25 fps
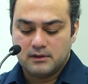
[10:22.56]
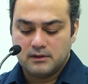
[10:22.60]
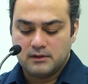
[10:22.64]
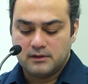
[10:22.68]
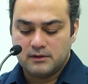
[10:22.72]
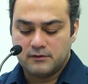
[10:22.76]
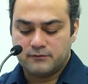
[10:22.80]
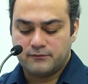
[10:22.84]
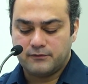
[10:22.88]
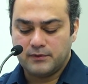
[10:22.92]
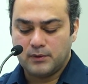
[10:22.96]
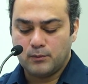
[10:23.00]

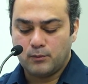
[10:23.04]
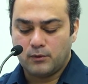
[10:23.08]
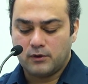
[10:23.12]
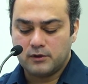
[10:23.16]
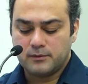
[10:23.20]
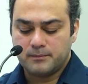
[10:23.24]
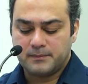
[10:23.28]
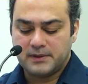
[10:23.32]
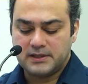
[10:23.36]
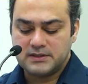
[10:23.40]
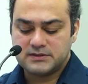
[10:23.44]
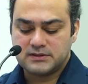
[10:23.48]
If we
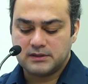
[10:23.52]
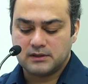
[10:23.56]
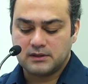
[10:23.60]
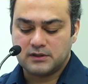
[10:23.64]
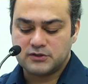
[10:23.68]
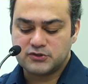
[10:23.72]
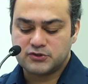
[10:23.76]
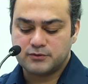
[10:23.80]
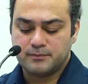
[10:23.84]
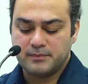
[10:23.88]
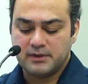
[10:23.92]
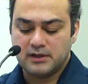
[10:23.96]
want peace in
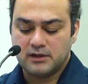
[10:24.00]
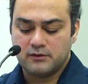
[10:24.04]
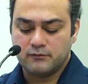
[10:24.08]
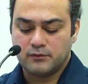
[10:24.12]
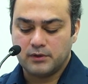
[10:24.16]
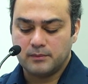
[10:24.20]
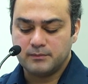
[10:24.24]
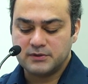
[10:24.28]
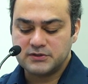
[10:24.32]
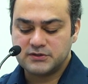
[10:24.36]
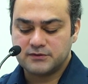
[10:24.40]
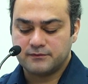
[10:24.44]
Kashmir,
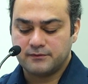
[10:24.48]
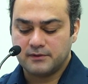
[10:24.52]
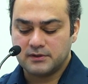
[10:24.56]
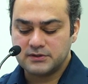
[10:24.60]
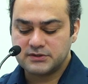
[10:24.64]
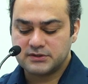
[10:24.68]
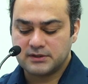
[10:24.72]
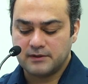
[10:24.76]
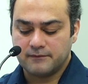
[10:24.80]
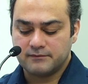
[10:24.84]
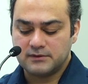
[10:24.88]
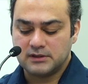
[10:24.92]
we must
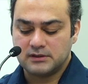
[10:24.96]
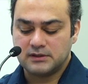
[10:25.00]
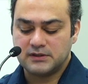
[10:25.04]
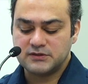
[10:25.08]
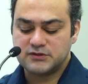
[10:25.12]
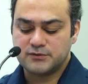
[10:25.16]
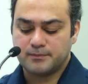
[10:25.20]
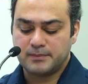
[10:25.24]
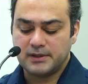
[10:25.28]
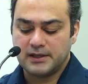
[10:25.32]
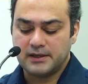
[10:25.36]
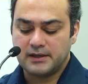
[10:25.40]
first give the
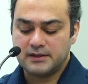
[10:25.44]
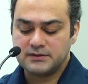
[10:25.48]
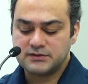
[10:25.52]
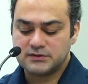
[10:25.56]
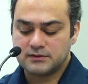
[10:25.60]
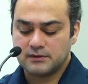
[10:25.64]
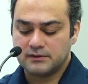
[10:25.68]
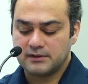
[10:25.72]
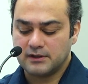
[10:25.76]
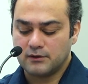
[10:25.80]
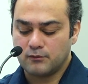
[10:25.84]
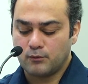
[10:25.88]

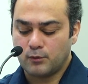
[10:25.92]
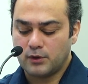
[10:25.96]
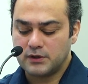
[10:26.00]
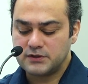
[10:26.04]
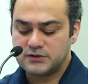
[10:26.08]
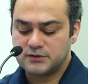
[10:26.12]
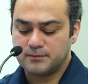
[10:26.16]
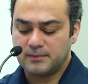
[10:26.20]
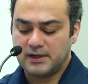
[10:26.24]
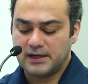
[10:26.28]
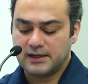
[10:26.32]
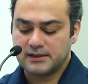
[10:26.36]
displaced their
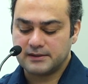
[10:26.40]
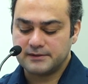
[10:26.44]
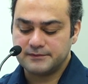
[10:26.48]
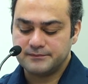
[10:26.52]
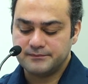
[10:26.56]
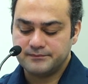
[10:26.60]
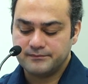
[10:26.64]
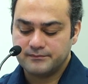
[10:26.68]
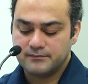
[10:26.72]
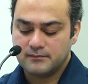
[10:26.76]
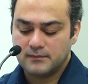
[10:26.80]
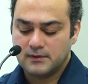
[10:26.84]
voice back.
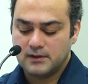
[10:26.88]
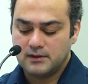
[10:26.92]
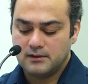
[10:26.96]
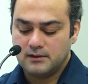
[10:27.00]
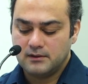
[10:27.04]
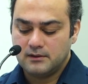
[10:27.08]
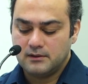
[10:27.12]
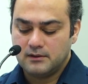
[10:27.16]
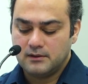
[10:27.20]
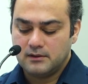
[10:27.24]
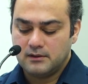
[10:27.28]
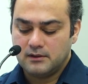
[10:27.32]

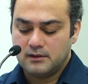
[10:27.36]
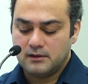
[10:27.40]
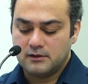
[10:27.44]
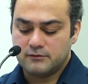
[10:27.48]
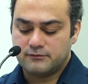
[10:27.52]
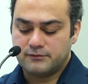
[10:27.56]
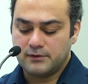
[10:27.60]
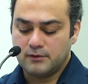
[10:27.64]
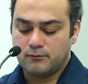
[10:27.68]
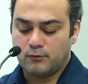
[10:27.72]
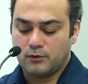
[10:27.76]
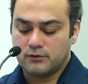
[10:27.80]

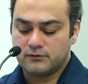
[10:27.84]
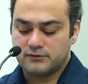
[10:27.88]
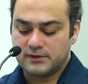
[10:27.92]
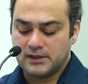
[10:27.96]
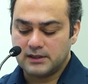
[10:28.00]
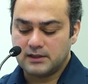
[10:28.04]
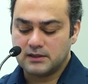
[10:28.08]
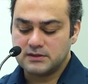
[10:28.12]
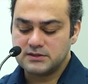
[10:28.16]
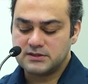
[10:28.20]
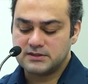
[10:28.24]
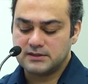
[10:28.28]
If we want
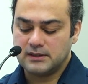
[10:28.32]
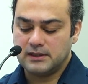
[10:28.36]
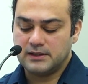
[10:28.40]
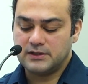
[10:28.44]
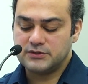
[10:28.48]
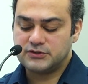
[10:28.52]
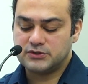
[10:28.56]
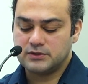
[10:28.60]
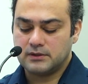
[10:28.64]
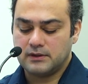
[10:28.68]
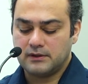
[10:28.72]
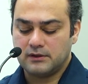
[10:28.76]

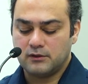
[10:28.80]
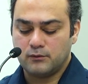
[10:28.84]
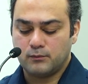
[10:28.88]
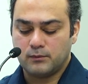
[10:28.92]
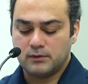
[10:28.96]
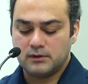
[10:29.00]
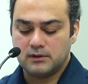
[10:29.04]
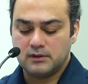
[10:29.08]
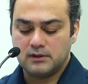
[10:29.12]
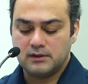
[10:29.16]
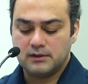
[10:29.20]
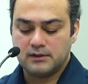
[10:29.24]
reconciliation in the
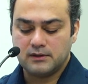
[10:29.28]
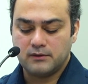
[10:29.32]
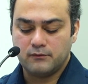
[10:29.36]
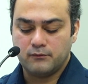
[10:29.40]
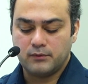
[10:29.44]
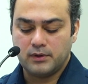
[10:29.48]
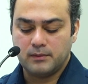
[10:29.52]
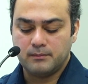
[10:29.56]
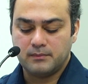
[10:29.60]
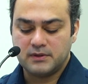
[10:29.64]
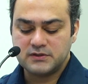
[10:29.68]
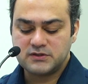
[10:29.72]
world,
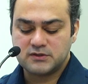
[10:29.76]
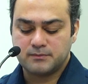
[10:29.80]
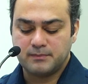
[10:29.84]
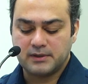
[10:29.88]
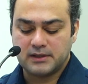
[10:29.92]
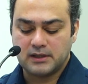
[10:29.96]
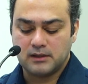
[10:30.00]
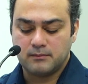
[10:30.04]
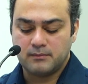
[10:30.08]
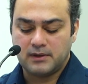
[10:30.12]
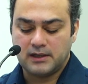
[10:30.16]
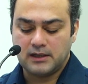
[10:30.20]
we must
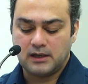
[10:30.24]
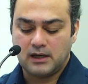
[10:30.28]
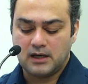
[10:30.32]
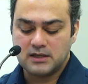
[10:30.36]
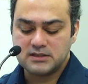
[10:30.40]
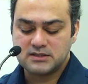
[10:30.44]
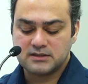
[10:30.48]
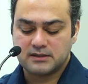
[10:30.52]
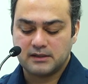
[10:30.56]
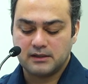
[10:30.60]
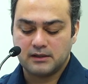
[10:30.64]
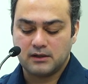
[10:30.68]
begin by
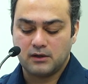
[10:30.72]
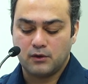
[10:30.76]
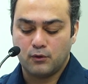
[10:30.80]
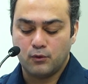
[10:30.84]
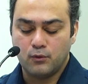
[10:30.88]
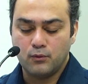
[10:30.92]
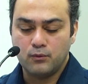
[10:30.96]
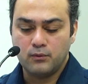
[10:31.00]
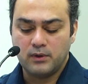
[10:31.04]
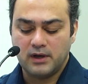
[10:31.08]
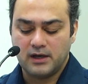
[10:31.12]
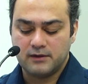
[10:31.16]
asking,
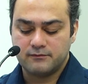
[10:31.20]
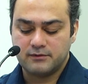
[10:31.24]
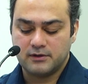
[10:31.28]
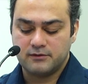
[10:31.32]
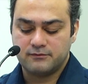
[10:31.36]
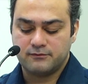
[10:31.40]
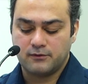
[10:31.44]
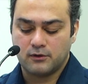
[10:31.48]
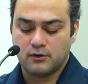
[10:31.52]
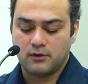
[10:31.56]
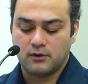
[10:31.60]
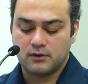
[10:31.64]
who have we
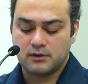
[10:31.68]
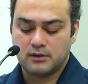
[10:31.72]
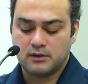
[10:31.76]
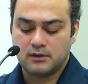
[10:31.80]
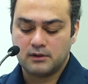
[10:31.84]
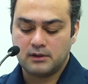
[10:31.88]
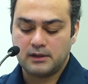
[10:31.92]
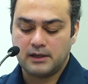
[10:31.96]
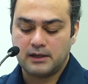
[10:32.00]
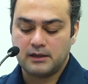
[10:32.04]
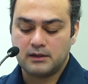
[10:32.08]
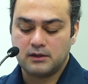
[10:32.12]

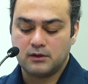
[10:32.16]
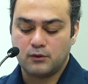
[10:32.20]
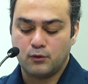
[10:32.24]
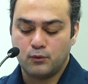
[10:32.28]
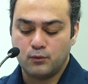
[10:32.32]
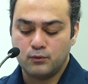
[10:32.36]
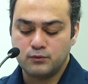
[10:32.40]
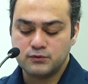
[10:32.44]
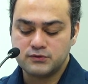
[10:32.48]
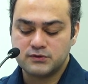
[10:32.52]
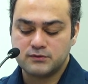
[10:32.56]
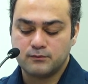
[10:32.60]
forgotten and
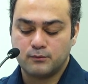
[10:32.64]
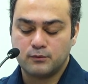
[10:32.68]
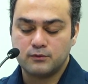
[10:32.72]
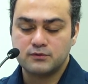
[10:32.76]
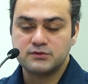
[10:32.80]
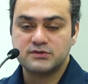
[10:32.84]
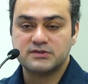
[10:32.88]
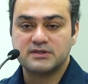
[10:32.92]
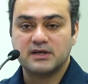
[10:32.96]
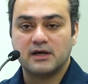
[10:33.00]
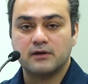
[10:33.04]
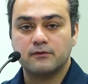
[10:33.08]
whose
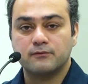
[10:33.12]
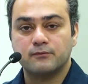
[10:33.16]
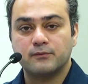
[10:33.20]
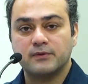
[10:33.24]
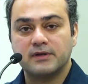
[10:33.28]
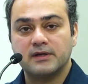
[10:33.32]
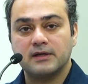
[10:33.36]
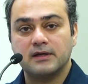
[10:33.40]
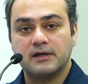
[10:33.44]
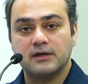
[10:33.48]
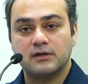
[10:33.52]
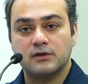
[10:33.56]
wounds have
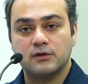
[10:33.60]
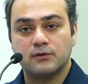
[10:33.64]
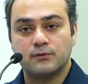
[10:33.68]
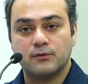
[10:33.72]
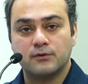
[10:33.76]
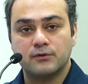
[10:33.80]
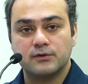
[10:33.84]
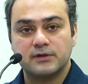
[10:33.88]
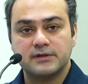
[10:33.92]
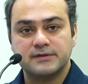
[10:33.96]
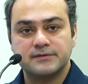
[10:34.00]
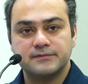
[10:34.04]
we
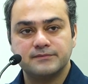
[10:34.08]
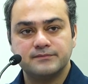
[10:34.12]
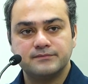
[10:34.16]
ignored?